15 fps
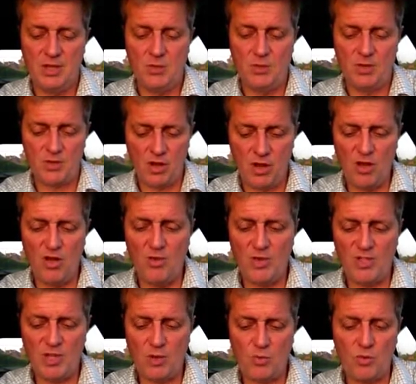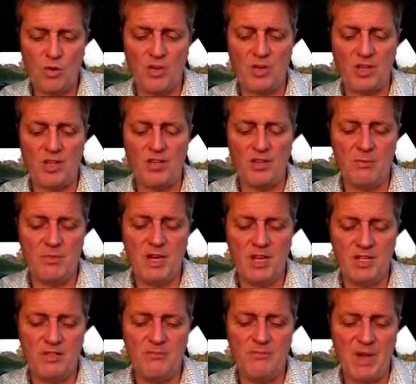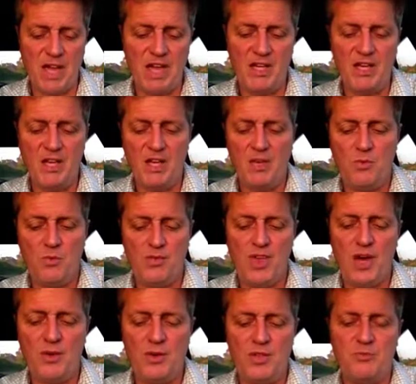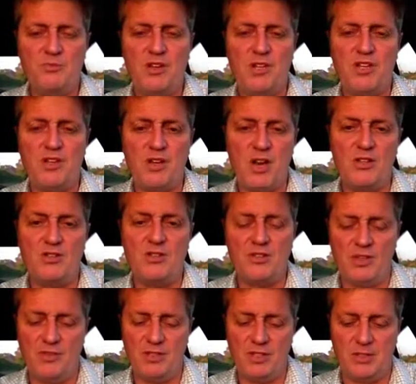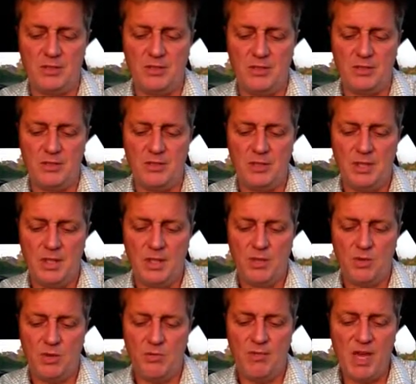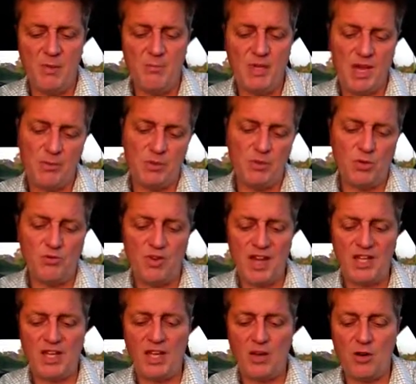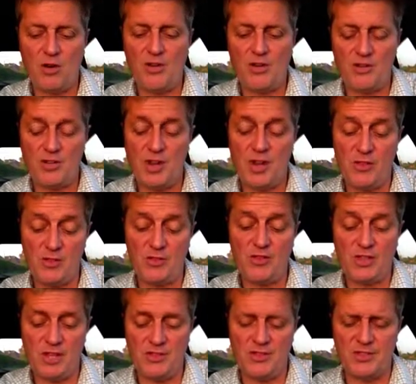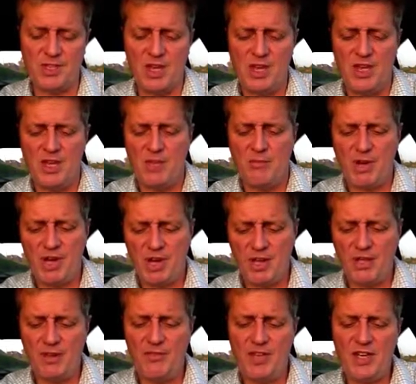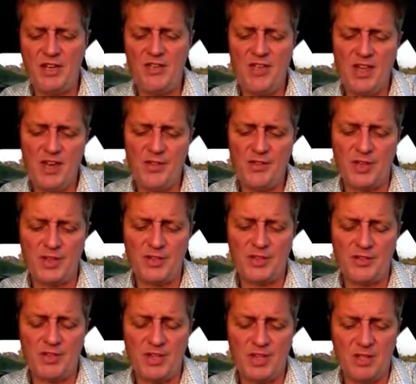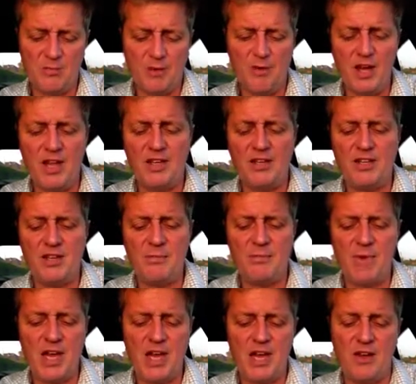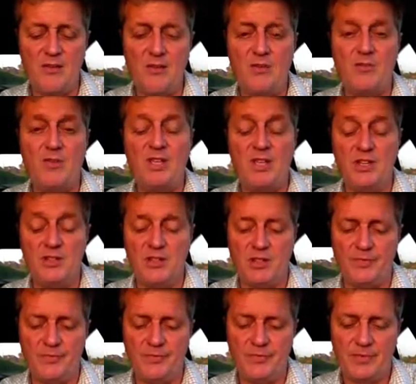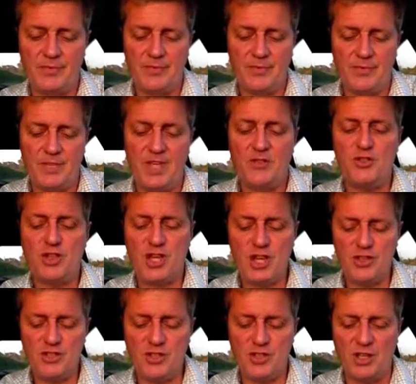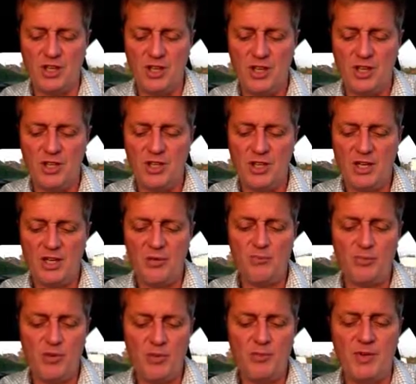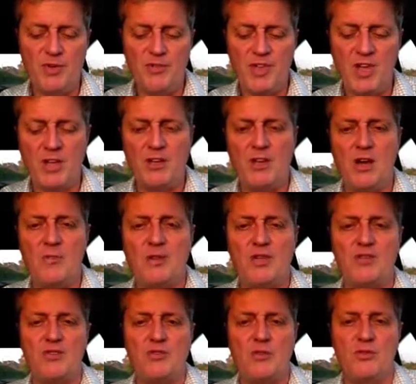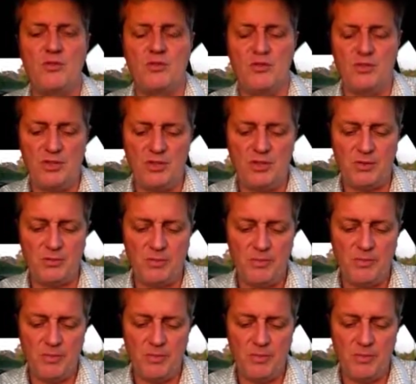was always at work in the mind of man without his being conscious of it. We may be able to eradicate all those other sins by elevating the ethics and the morality of man through religion, education, and improvement of the economic and social system.